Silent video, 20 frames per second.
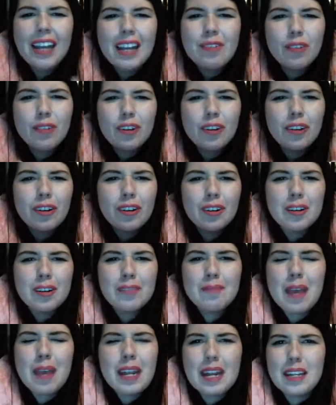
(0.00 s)
never
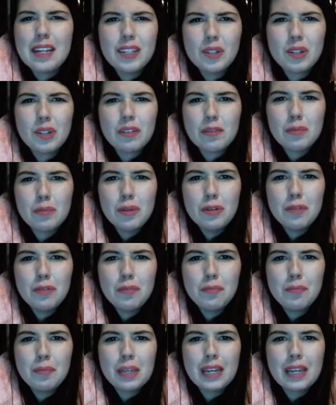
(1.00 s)
made any sort of a
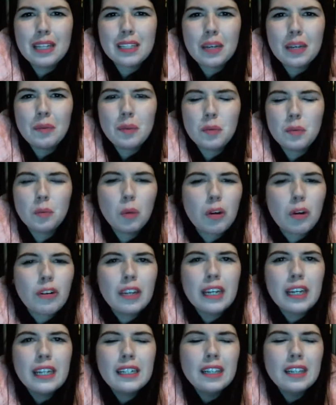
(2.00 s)
move because I was
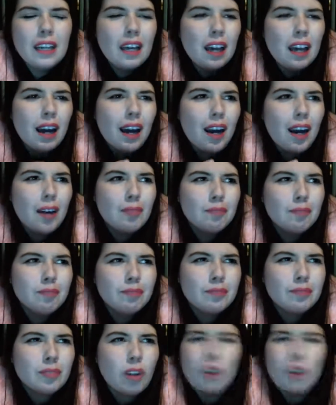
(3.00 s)
worried.
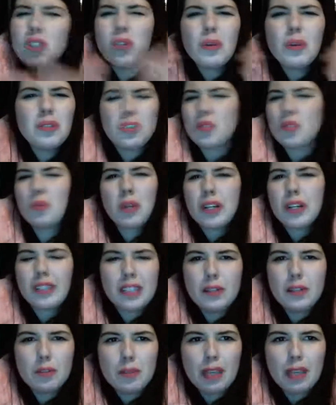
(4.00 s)
Also, I was just worried
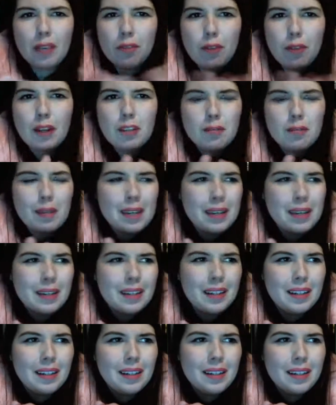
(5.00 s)
that he was making fun of me
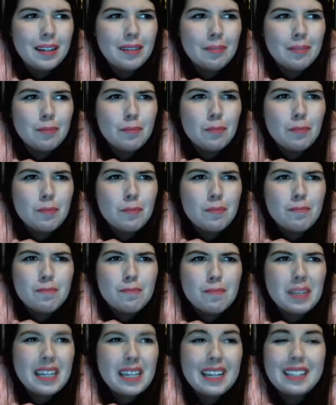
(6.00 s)

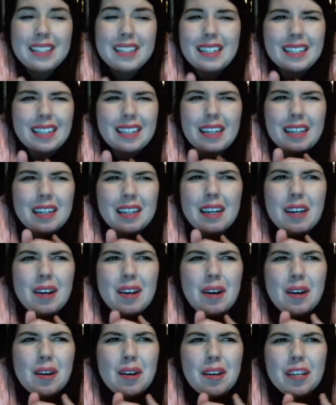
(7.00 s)
because
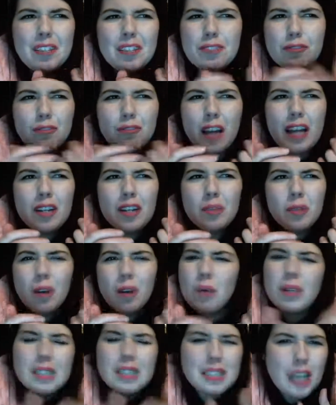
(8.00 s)
his friend
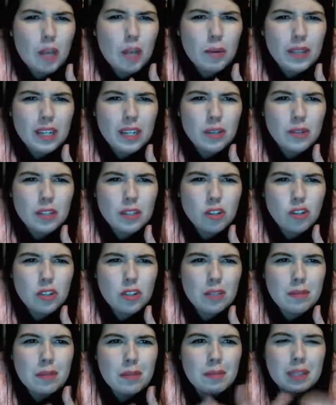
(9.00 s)
would always tell me that he was
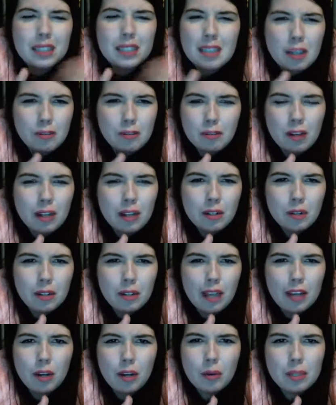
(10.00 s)
interested in me, but said
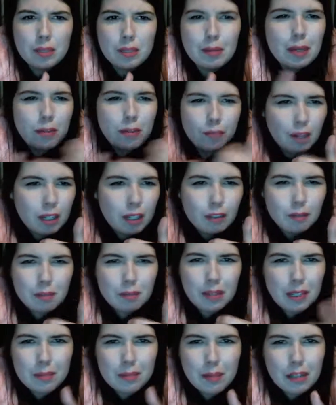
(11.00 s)
friend had always made fun of
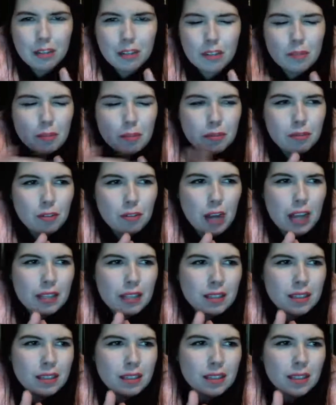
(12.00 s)
me and my group of
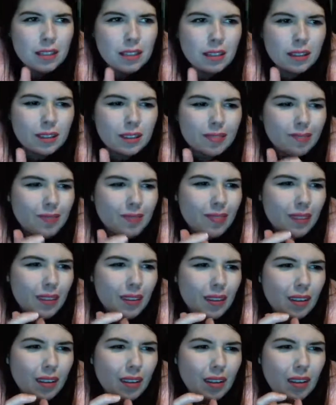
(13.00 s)
friends.
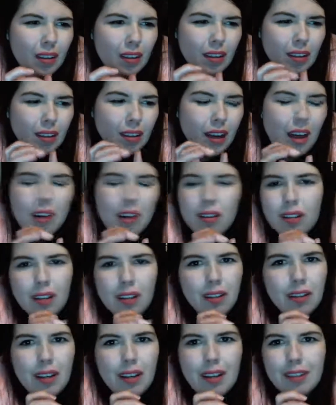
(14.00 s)
I don't
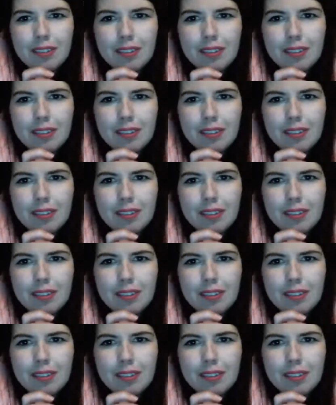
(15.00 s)
know.